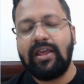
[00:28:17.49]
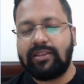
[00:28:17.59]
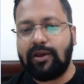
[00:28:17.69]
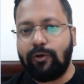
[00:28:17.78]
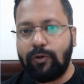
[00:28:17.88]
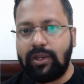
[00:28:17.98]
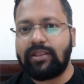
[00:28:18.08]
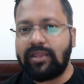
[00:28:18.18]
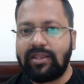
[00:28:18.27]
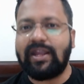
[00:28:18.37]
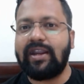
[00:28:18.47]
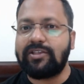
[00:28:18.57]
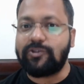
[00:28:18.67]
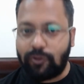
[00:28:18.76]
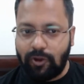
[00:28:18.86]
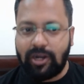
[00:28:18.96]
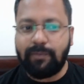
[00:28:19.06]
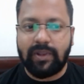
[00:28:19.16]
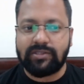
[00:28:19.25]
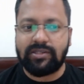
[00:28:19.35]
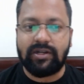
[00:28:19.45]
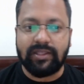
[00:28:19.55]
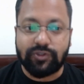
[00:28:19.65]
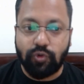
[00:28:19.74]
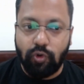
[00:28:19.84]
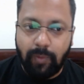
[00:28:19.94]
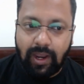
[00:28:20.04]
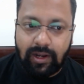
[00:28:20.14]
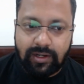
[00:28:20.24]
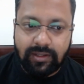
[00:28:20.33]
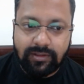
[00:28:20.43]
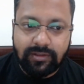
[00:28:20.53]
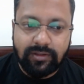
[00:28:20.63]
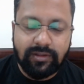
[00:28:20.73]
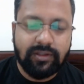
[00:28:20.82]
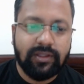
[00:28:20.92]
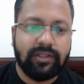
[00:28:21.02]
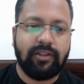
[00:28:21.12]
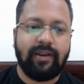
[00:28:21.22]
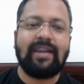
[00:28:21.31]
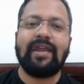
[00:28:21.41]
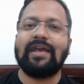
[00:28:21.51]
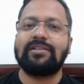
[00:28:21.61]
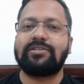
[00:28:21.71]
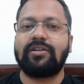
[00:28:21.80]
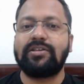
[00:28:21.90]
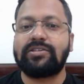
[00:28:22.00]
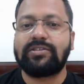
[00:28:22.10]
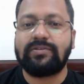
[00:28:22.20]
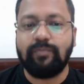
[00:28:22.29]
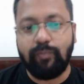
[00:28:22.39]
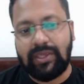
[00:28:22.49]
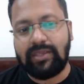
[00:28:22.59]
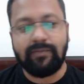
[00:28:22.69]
The only thing that is not present is cobalt. The right answer is B.